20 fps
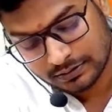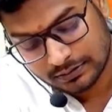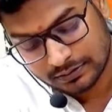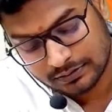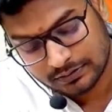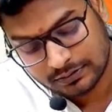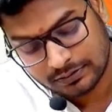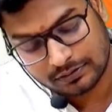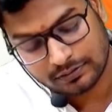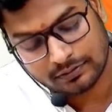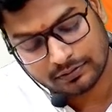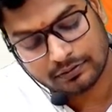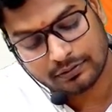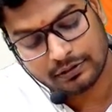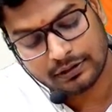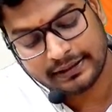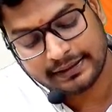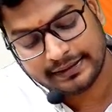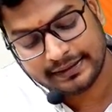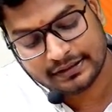so
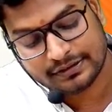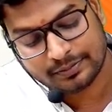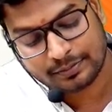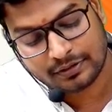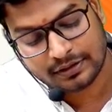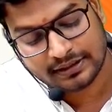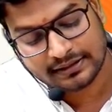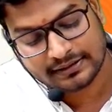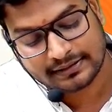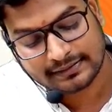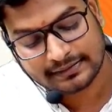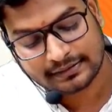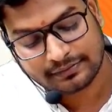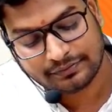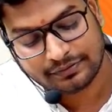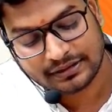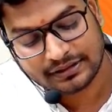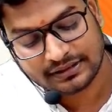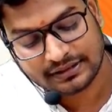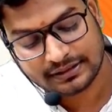only these points are
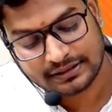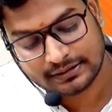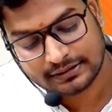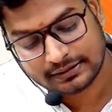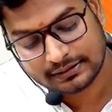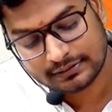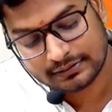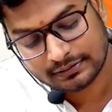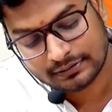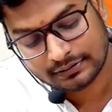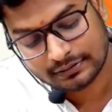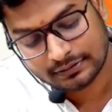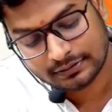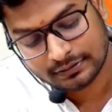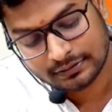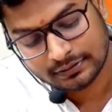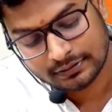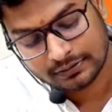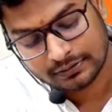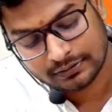sufficient
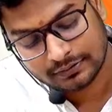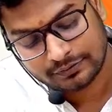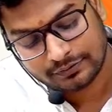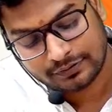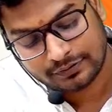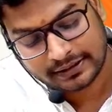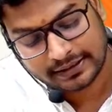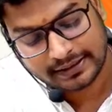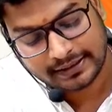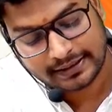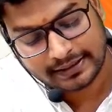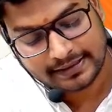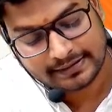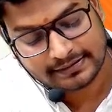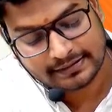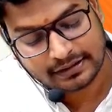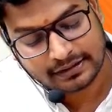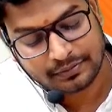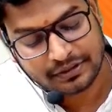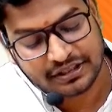for a
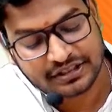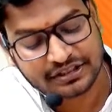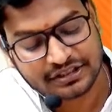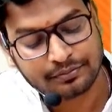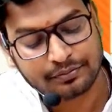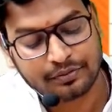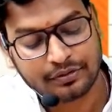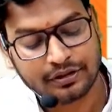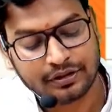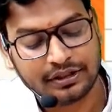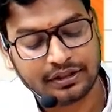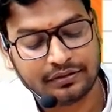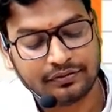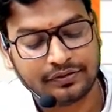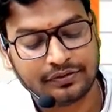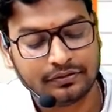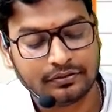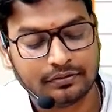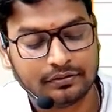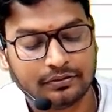examination point of
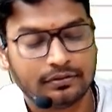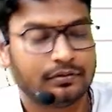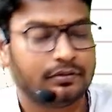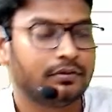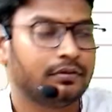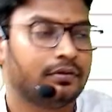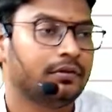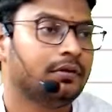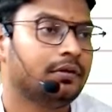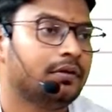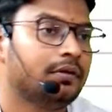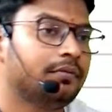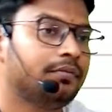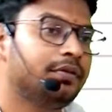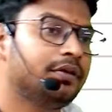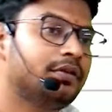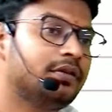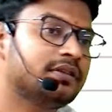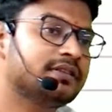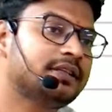view,
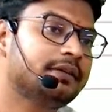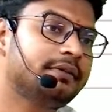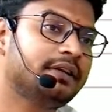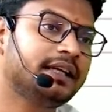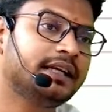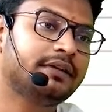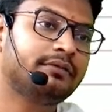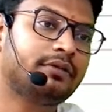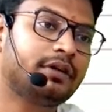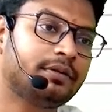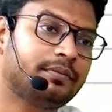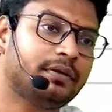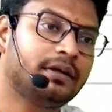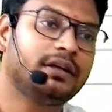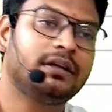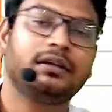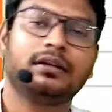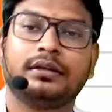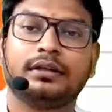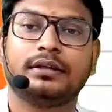because they will get what ma?
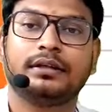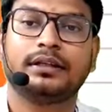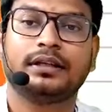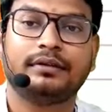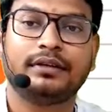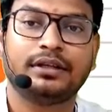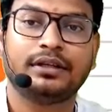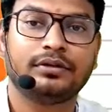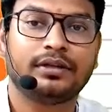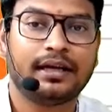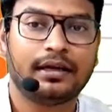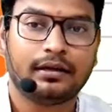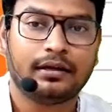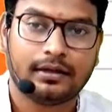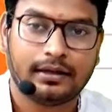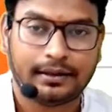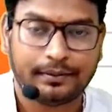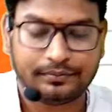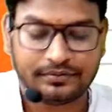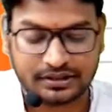They will give the
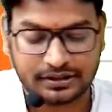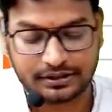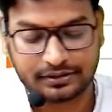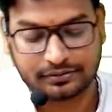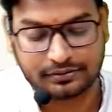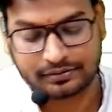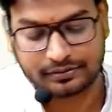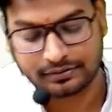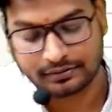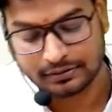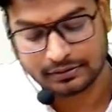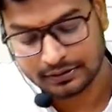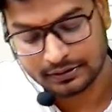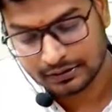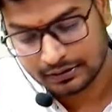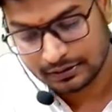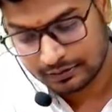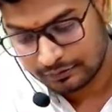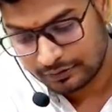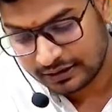MCQs.
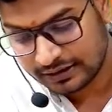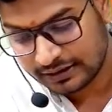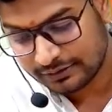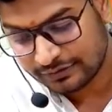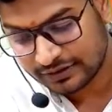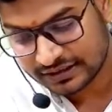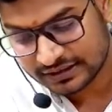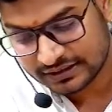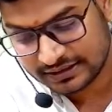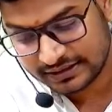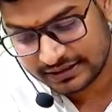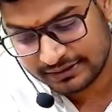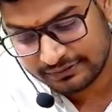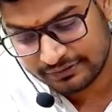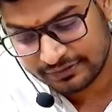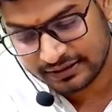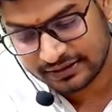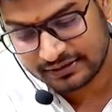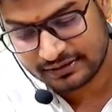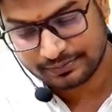What is the first
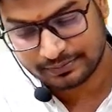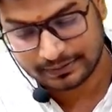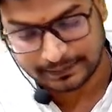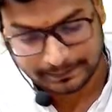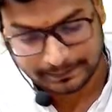difference ma?